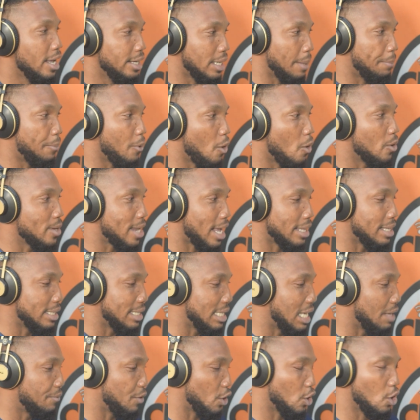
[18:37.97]
They pour all that and
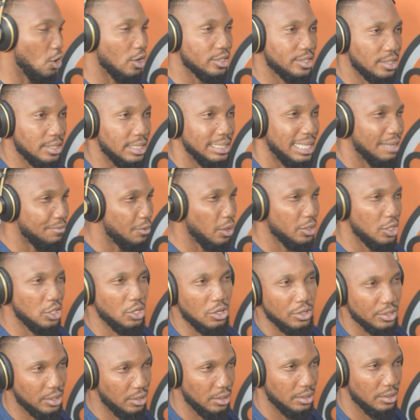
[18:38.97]
they give you a costing. They've done the
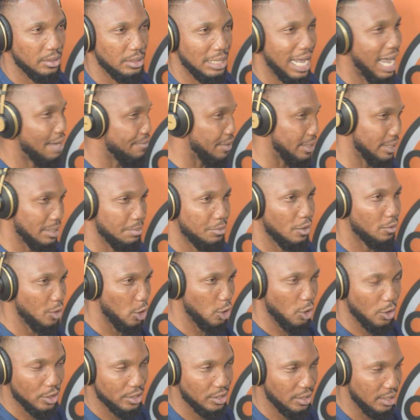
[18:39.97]
costing. They have a team done
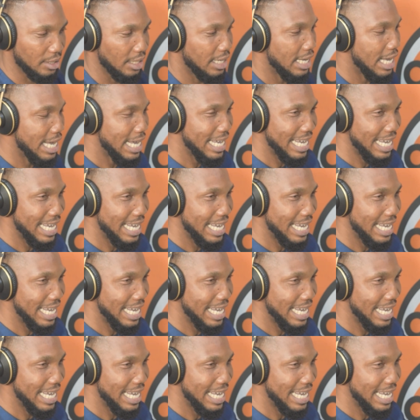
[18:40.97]
the costing.